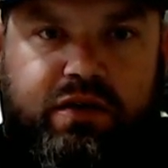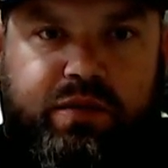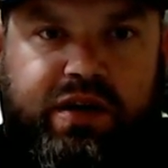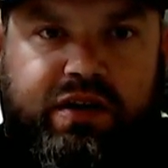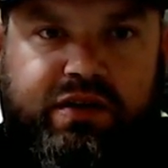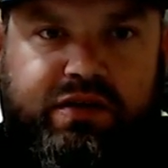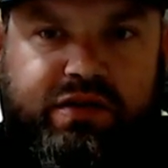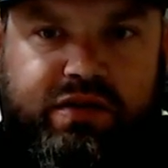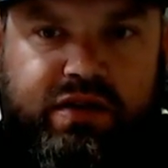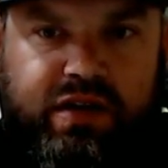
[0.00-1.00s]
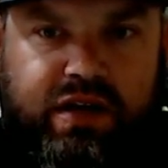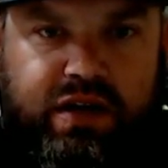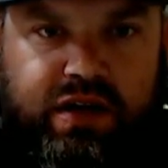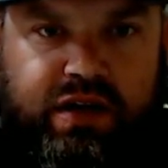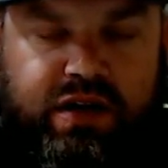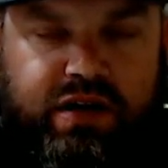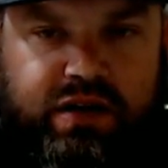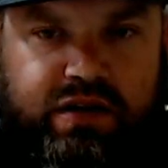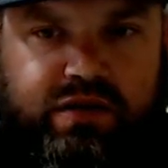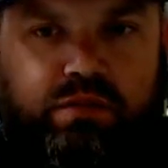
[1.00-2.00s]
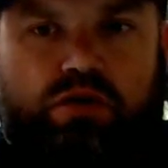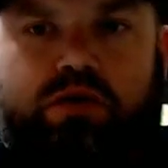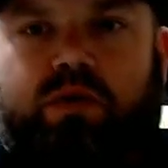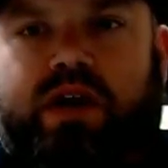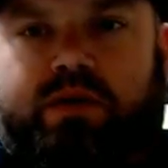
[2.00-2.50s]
because the blue and white was